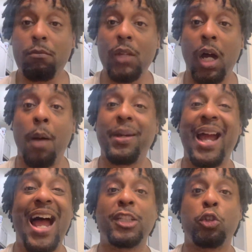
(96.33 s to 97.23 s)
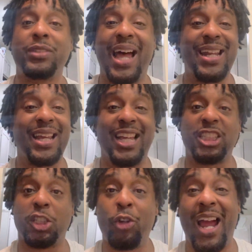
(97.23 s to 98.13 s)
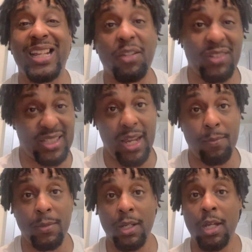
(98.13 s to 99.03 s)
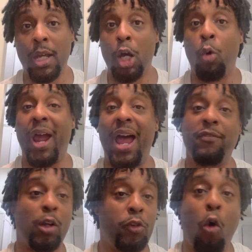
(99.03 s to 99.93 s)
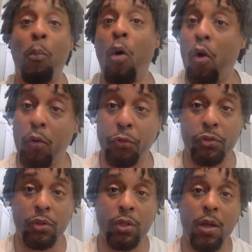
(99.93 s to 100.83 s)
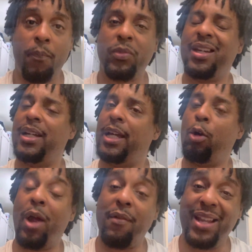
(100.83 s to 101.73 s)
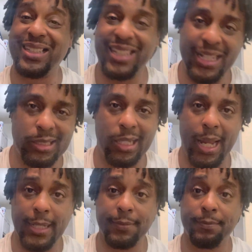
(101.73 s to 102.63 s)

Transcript: Um, guys who's not as attractive as them, who have the, no morals, who have less intellect.